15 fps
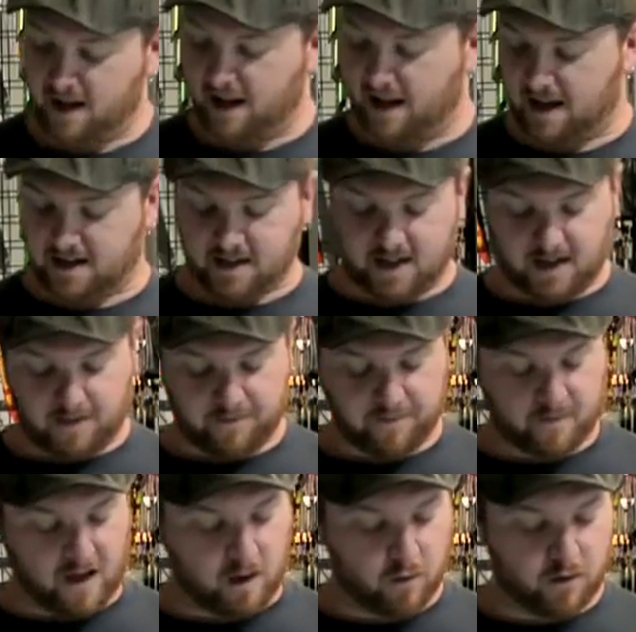And uh,
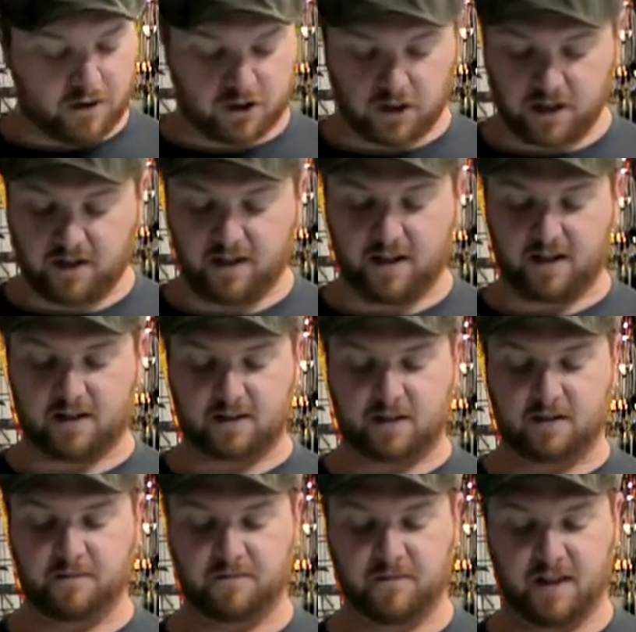I want to show you
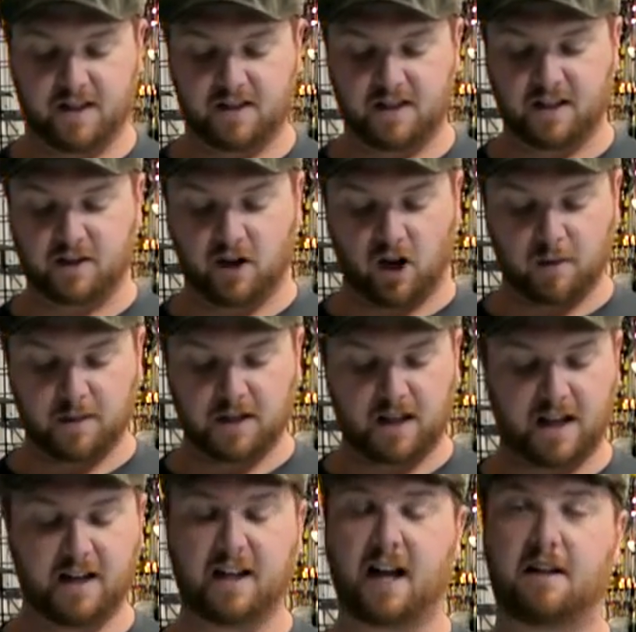this. It is the Carbon
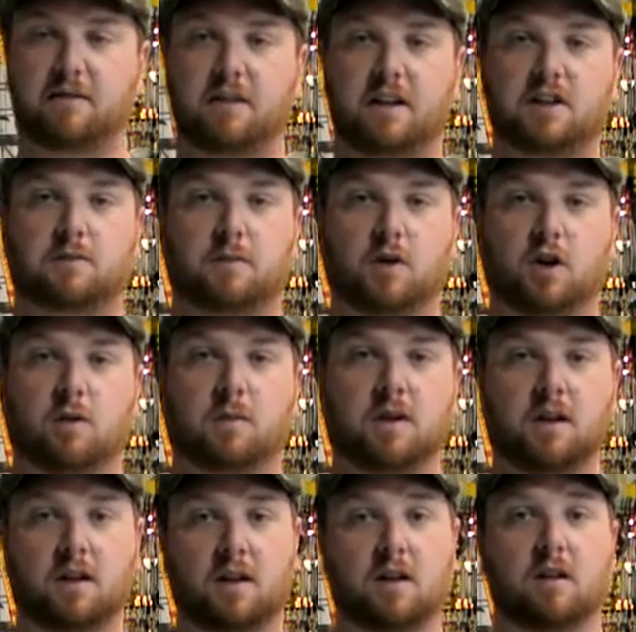Light Avalanche Probe
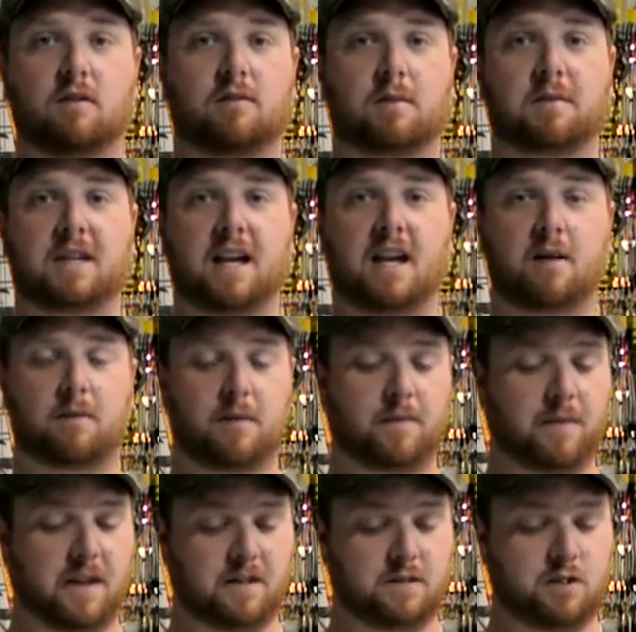from Camp.
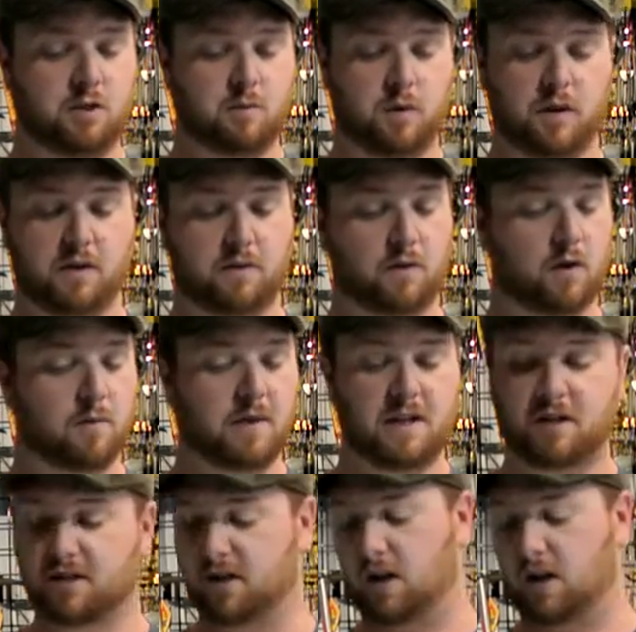It's 2.4 meters